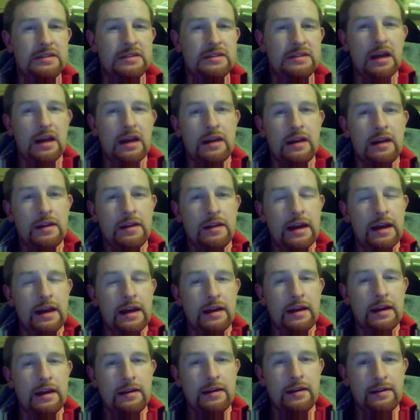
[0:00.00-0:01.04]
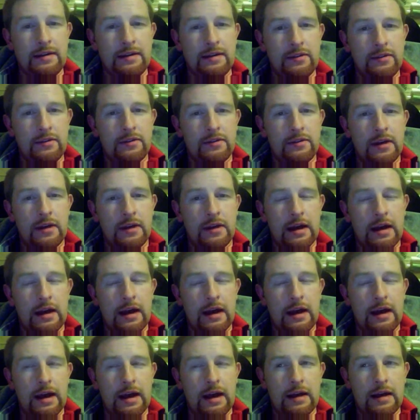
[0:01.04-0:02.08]
died in the late 90s,
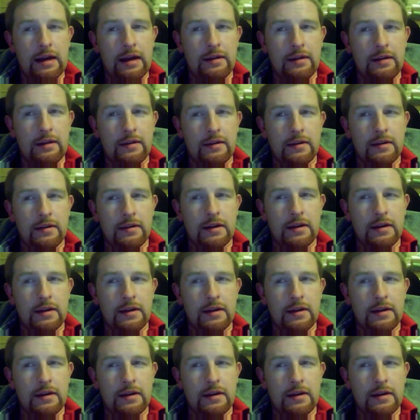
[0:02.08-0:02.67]
and